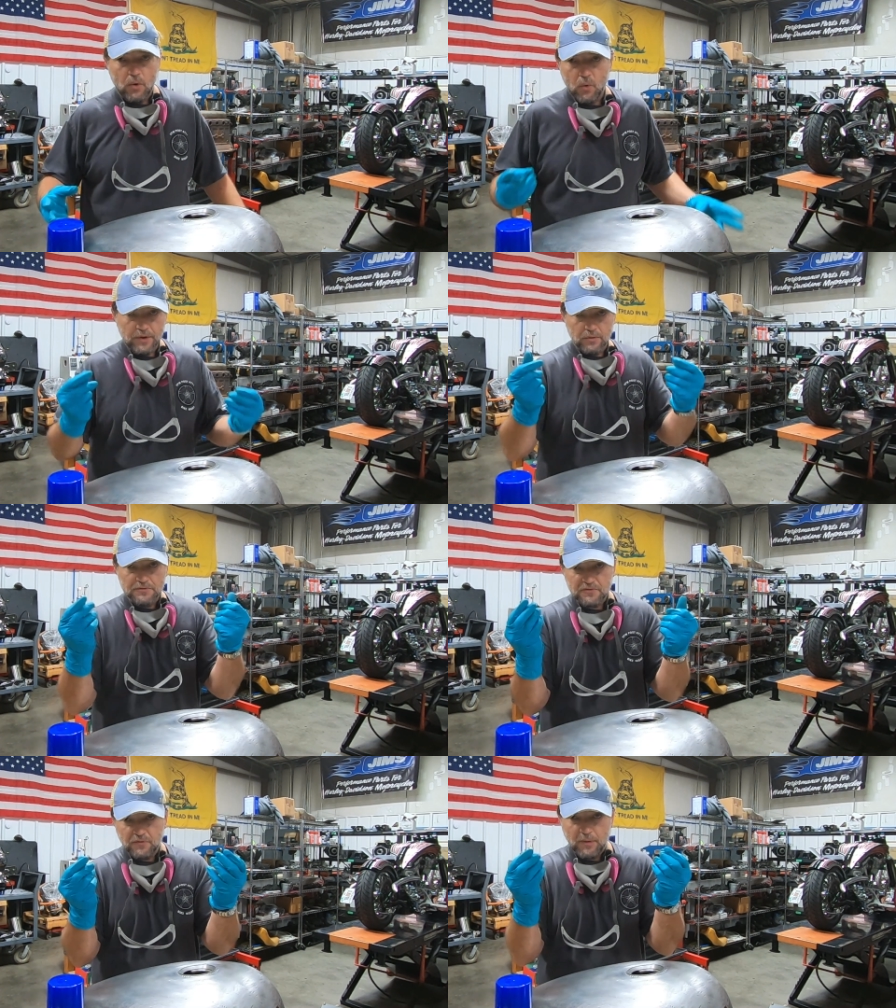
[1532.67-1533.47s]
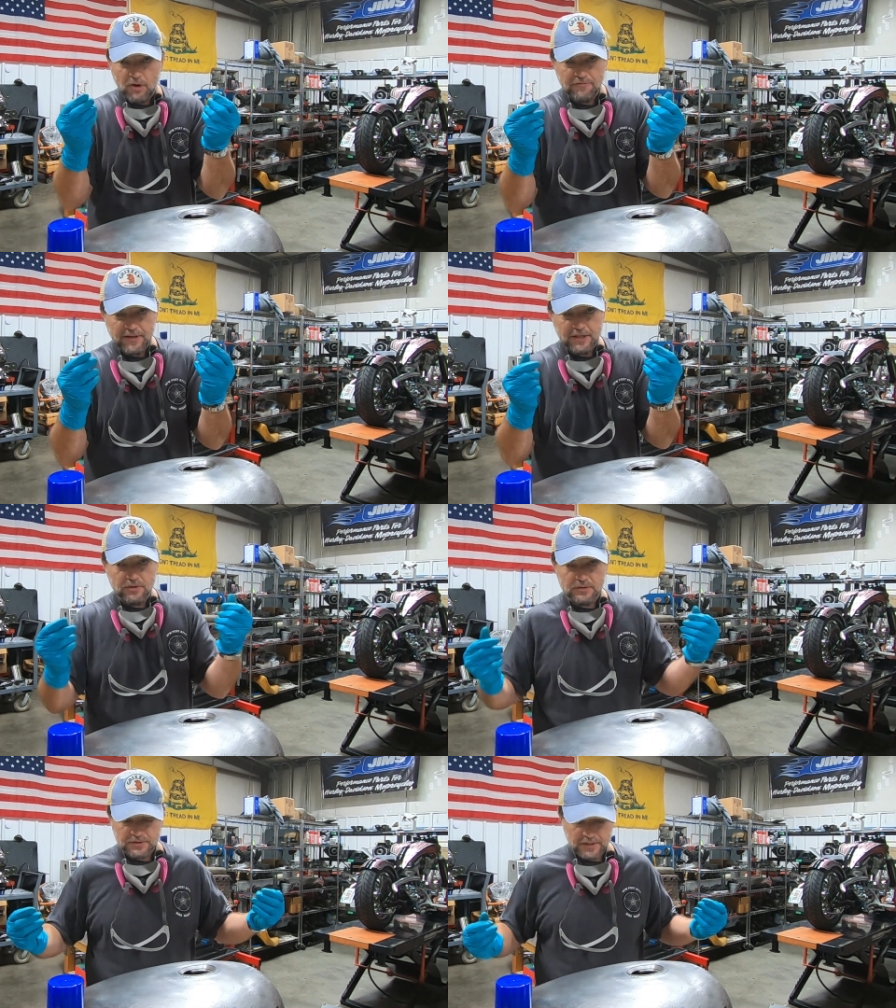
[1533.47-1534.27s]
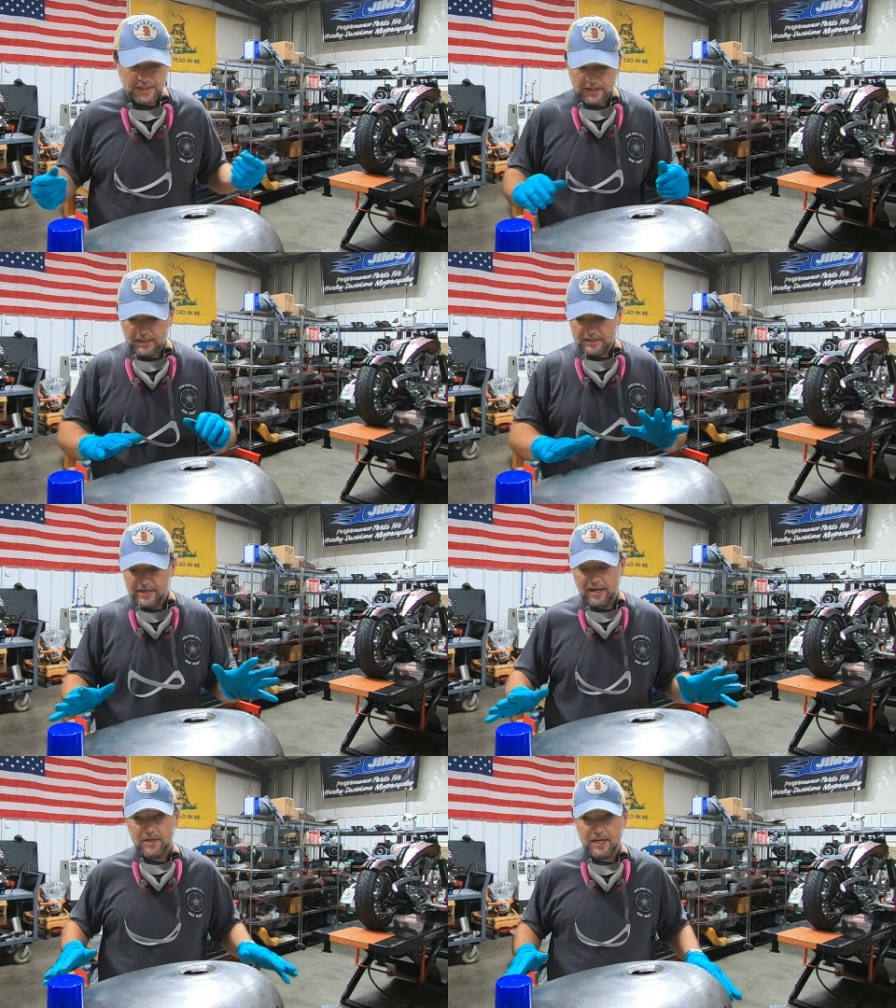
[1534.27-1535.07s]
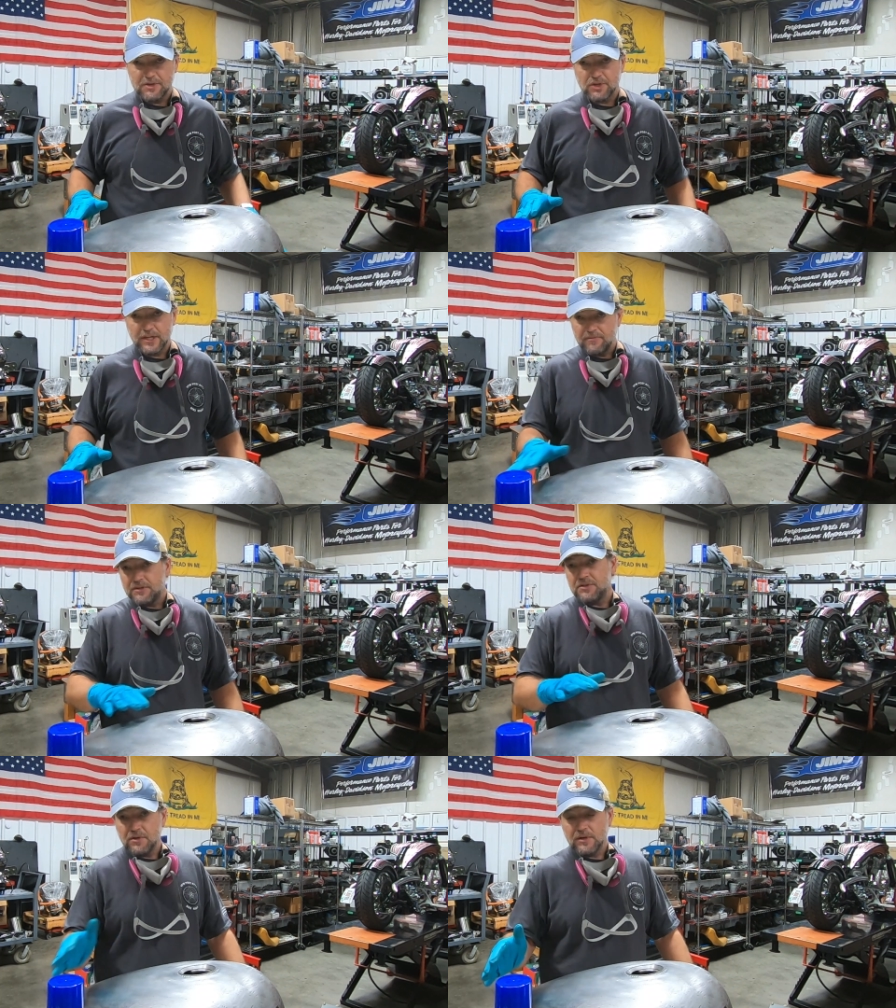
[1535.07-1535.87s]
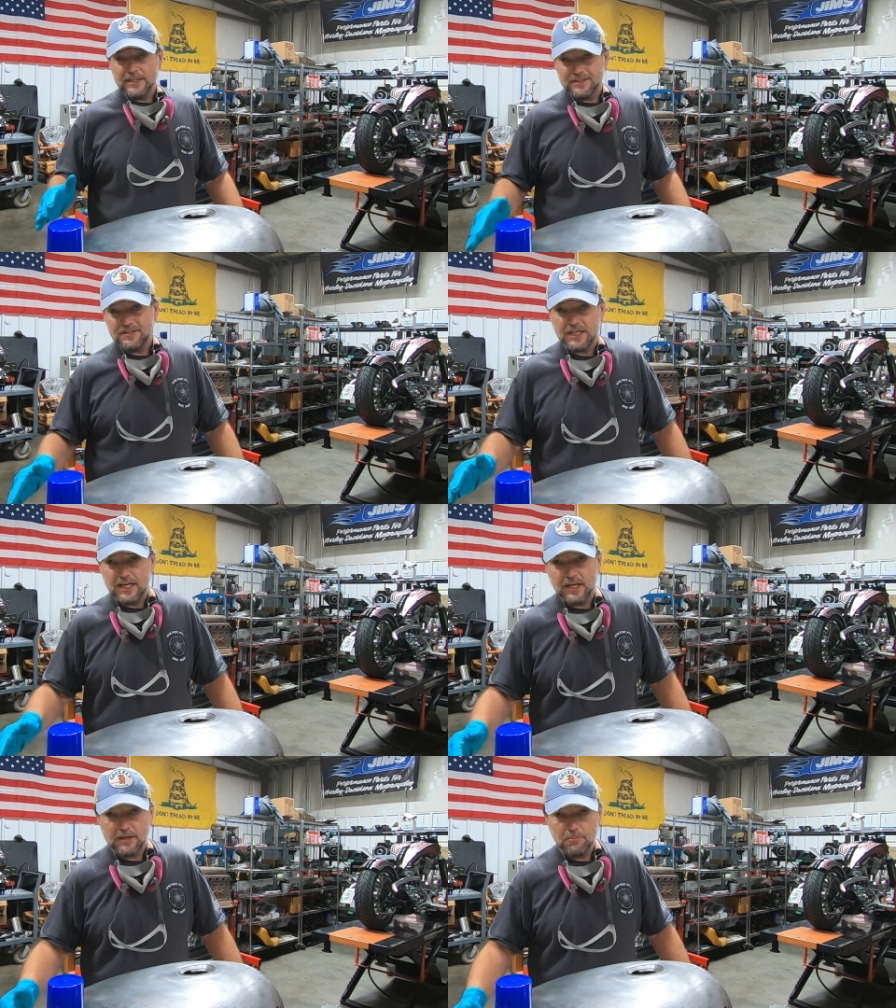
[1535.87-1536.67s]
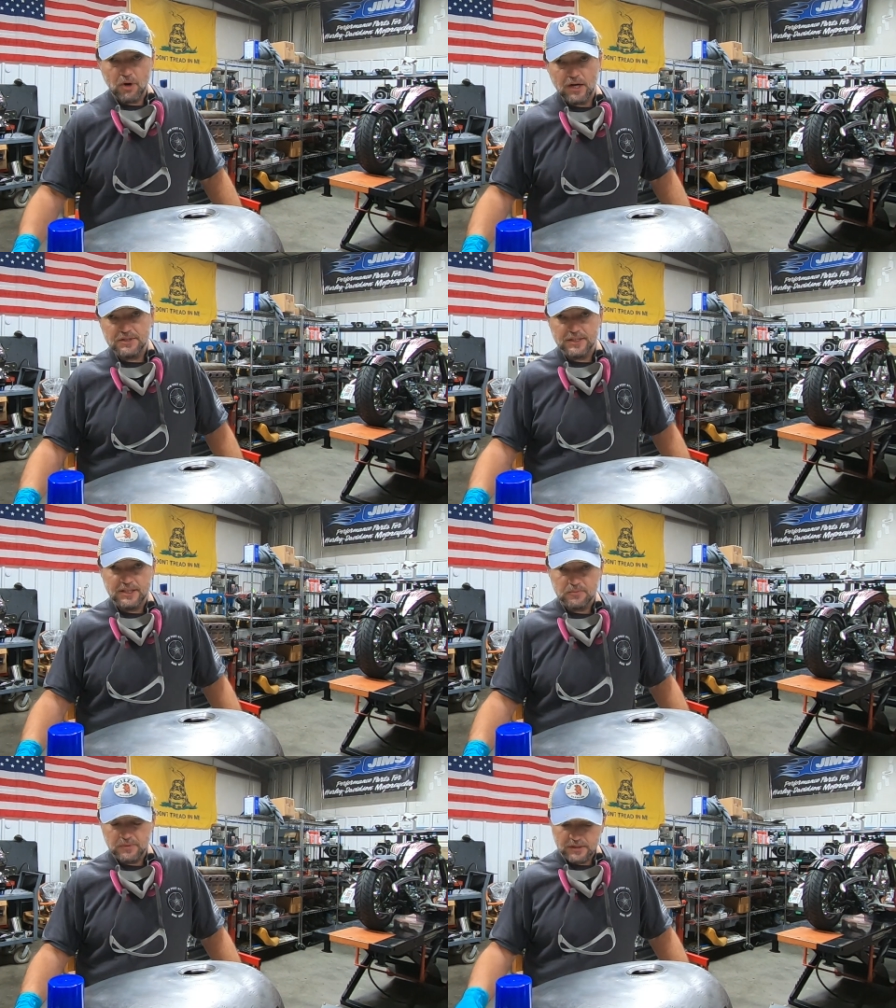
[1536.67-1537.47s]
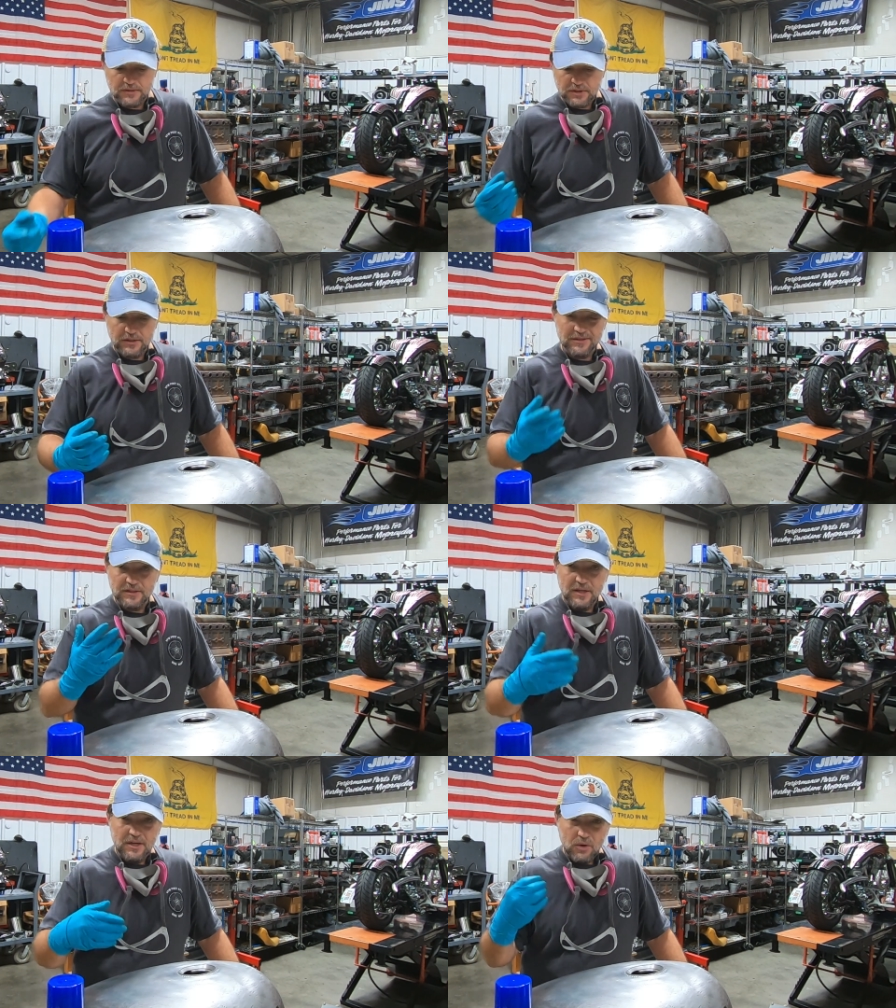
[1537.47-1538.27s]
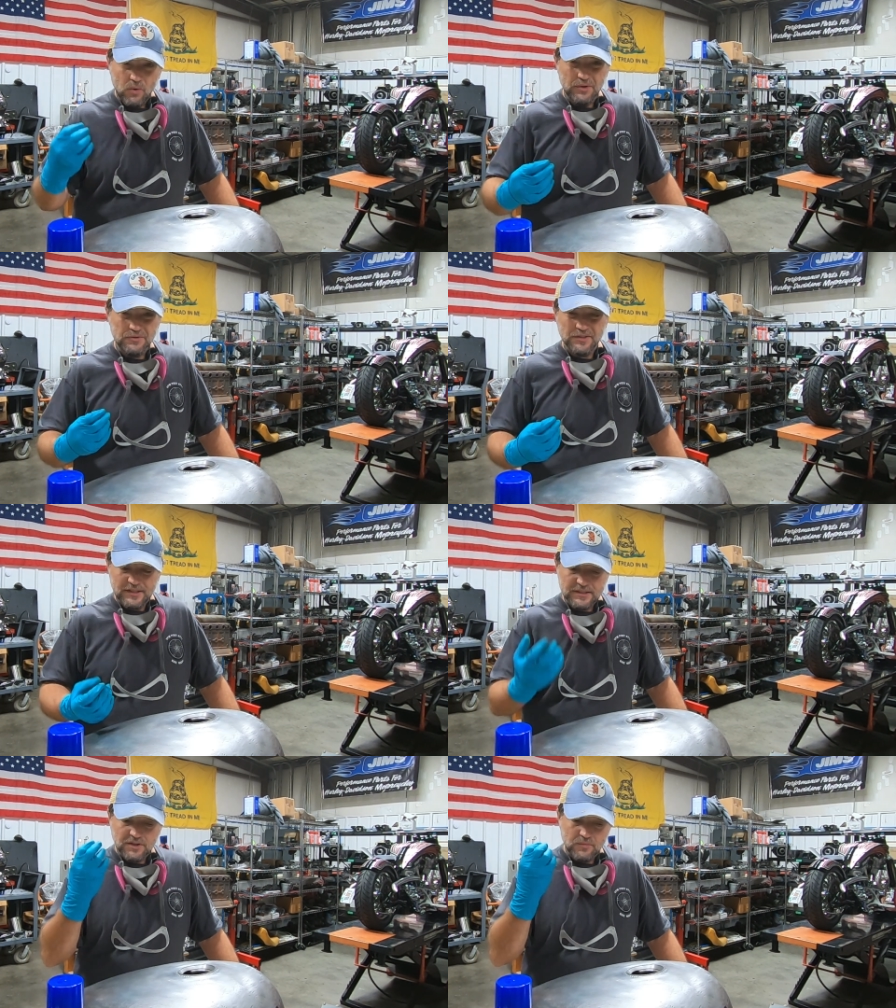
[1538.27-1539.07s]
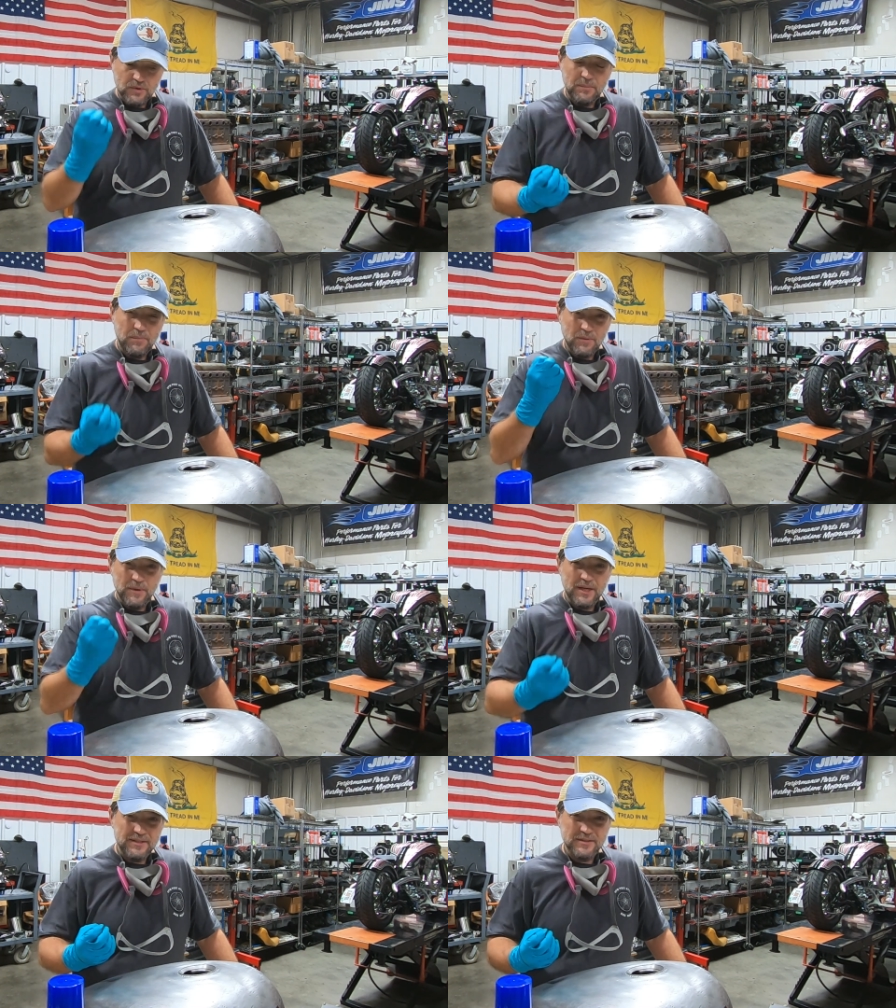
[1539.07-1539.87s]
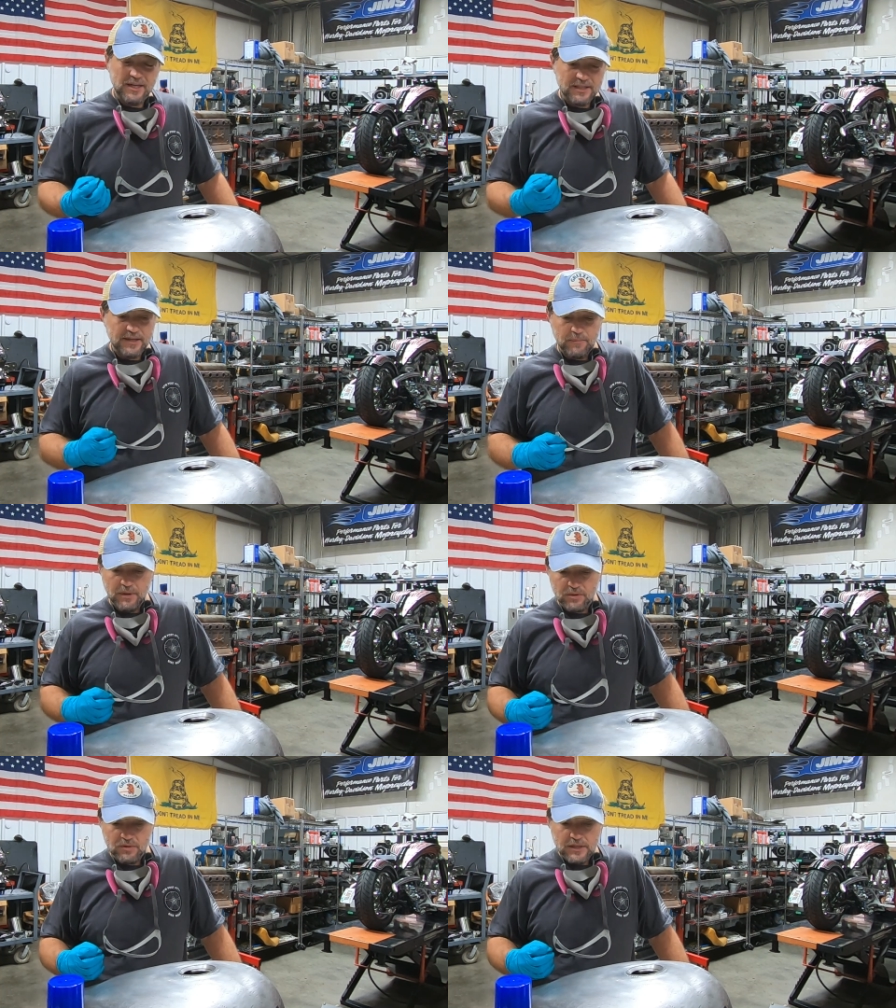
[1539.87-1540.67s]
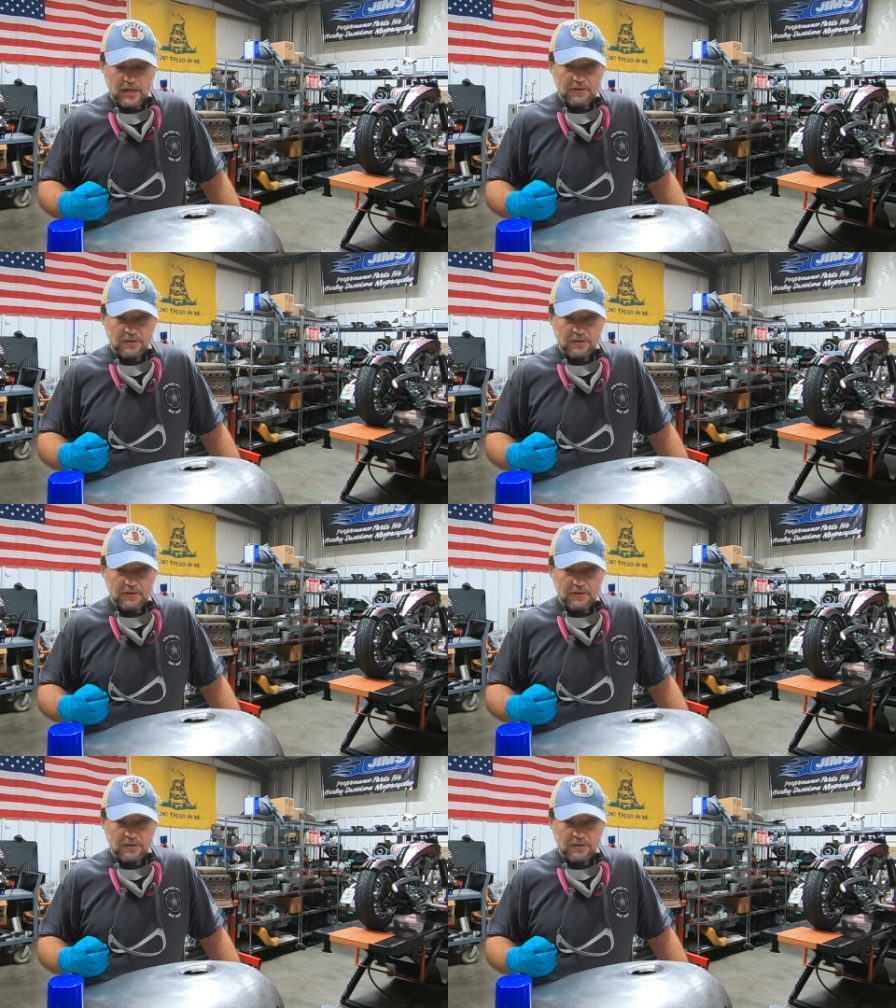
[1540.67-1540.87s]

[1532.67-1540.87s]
oils from our fingers and any contamination, even during the sanding process, because you know that oils and things can really permeate inside that metal.